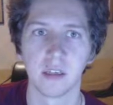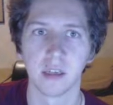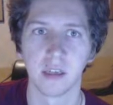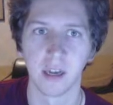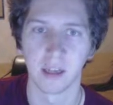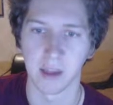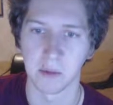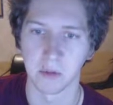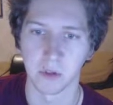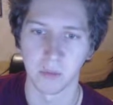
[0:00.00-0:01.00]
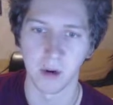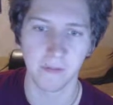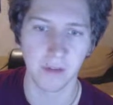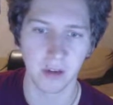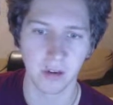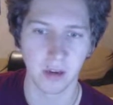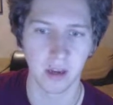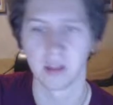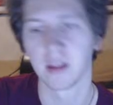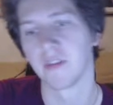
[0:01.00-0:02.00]
anytime soon, but I think you
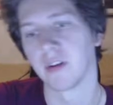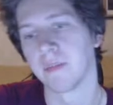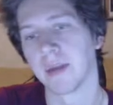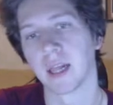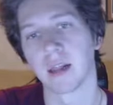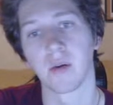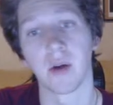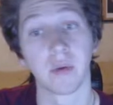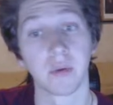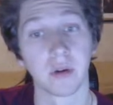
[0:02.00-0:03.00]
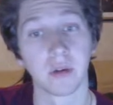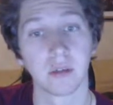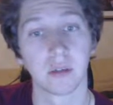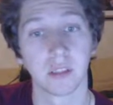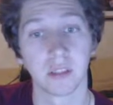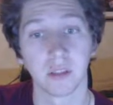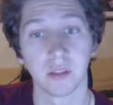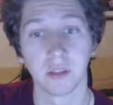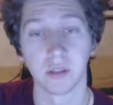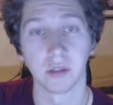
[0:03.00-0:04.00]
can definitely build around
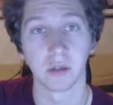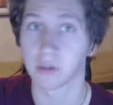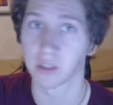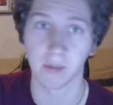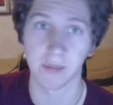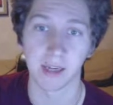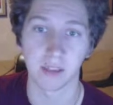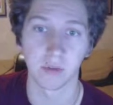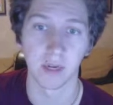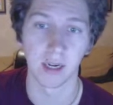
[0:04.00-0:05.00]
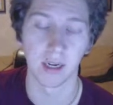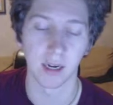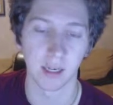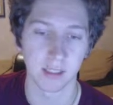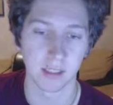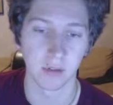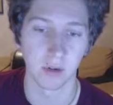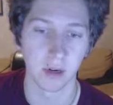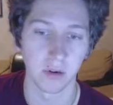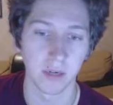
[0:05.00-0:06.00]
or some decks really like to
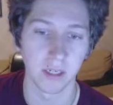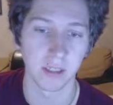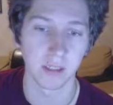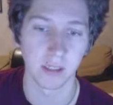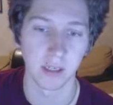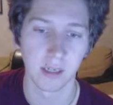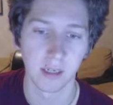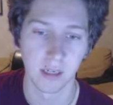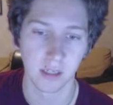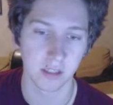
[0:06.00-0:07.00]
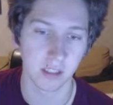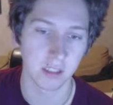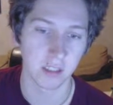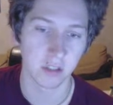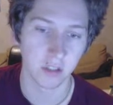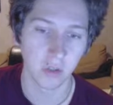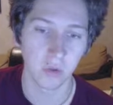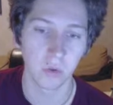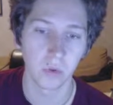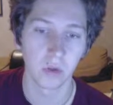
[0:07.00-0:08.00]
include this, because it's
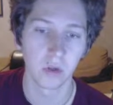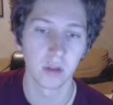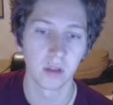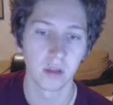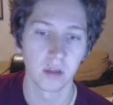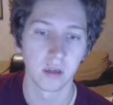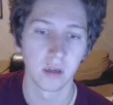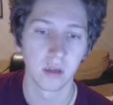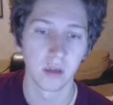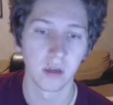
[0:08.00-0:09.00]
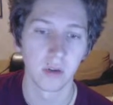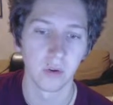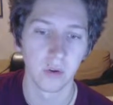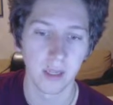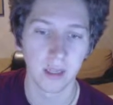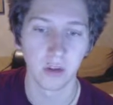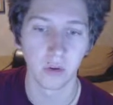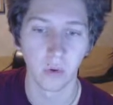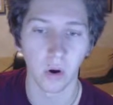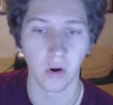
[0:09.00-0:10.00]
2. You heal
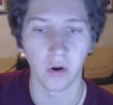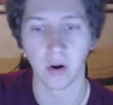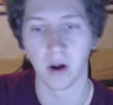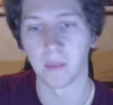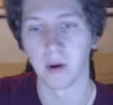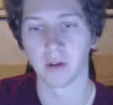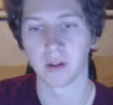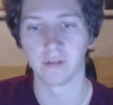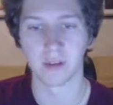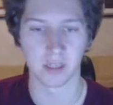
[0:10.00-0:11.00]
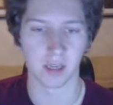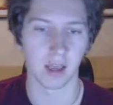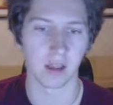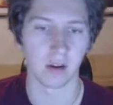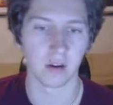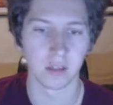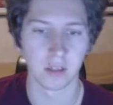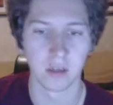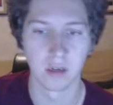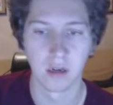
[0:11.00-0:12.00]
2 horror among the investigators
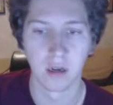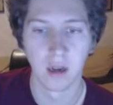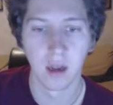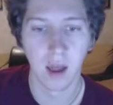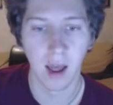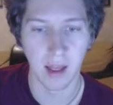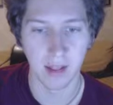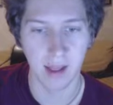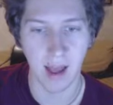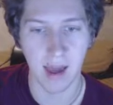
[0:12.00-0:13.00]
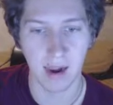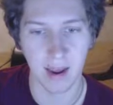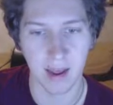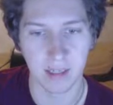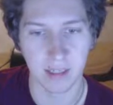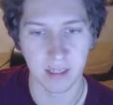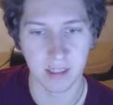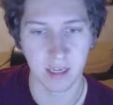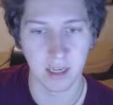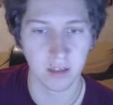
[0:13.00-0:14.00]
and ally
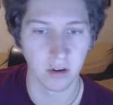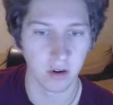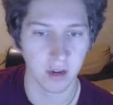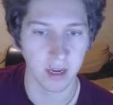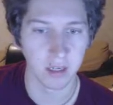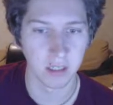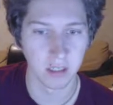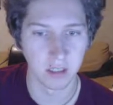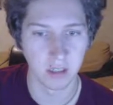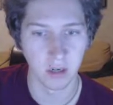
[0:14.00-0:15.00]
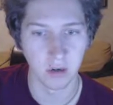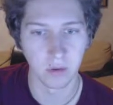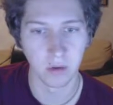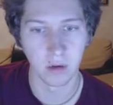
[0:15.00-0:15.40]
assets at your location. So